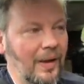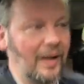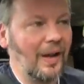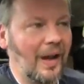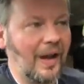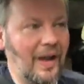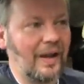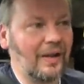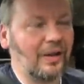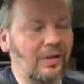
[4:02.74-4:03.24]

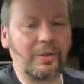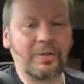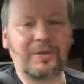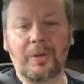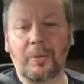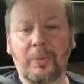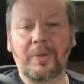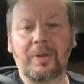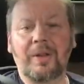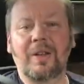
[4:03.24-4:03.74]
and also
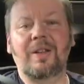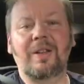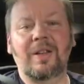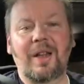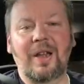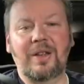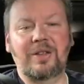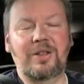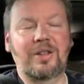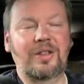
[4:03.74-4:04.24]
wouldn't
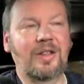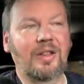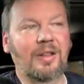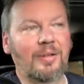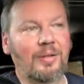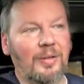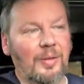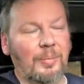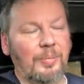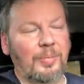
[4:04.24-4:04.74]
attach
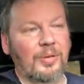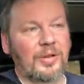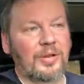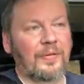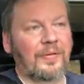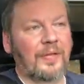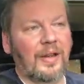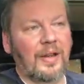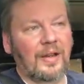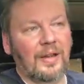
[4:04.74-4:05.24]
to the push
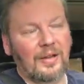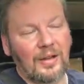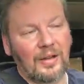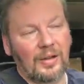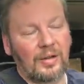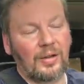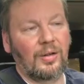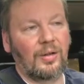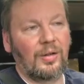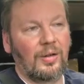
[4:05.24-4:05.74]
fitting that
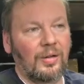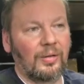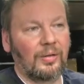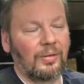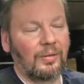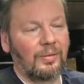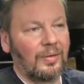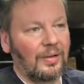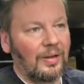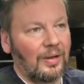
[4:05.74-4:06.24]
I'd got
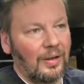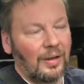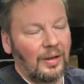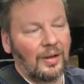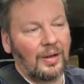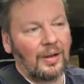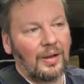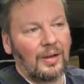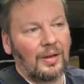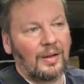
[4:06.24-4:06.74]
on
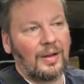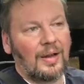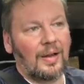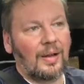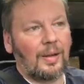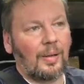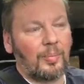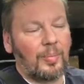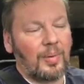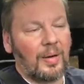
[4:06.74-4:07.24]
the air
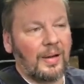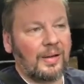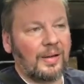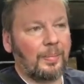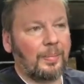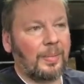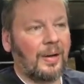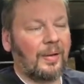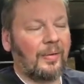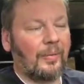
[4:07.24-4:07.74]
compressor.
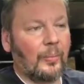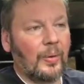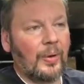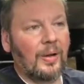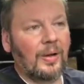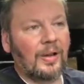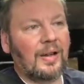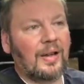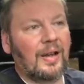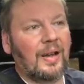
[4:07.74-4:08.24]
But I've
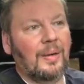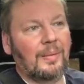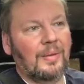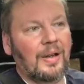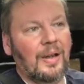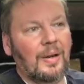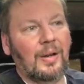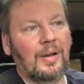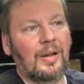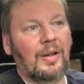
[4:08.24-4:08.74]
worked out
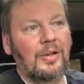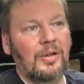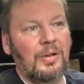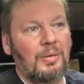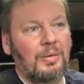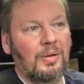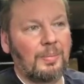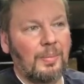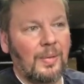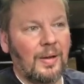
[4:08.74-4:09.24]
now I can
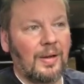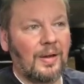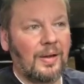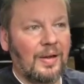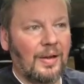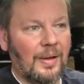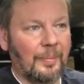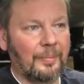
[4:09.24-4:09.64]
use my